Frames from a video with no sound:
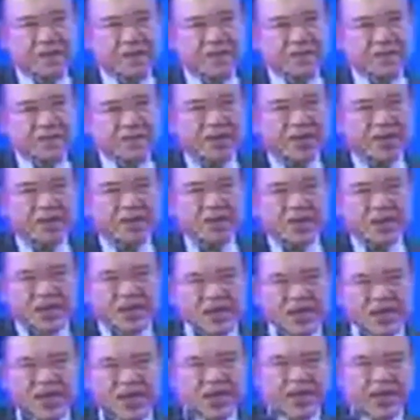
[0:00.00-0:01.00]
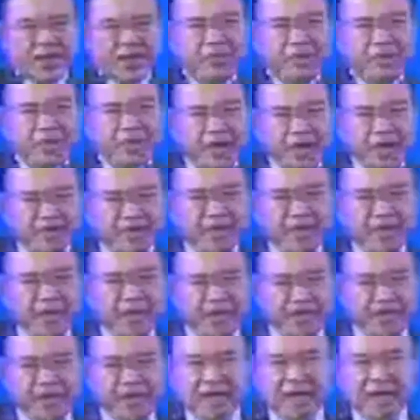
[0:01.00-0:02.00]
so that China can become
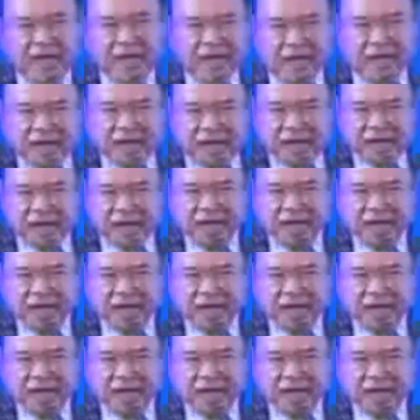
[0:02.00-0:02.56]
less and less